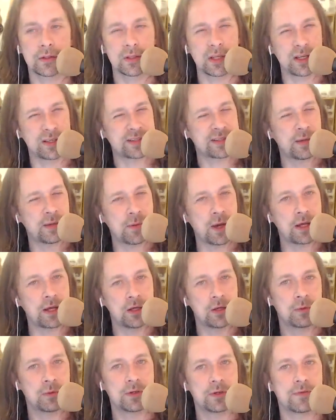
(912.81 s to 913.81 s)
a, a semi
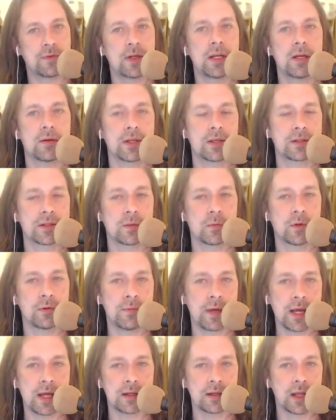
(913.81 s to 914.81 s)
humorous video that
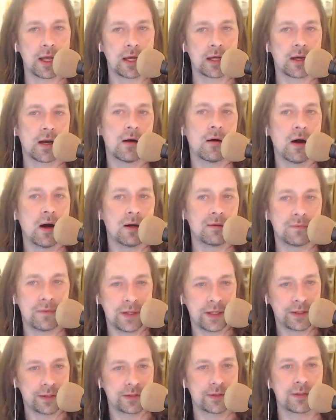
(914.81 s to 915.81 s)
someone made like of
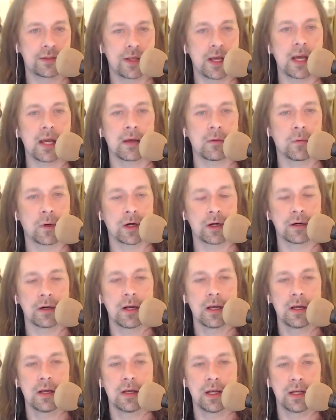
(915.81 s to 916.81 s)
this thing where
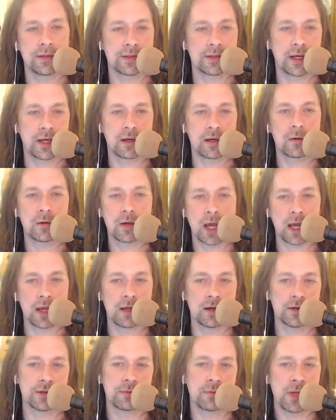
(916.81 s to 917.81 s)
it's like okay
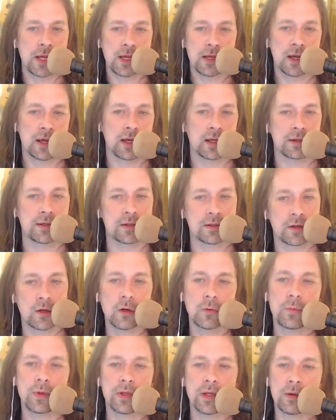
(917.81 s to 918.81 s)
here's me i get the
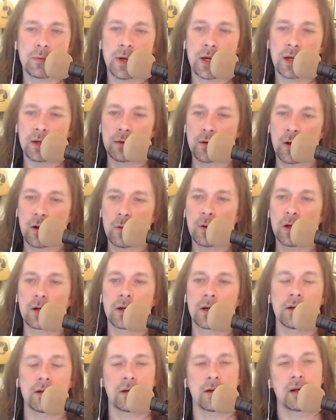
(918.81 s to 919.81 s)
soap and now my
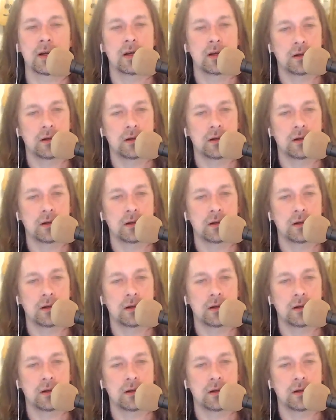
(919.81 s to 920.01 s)
coworker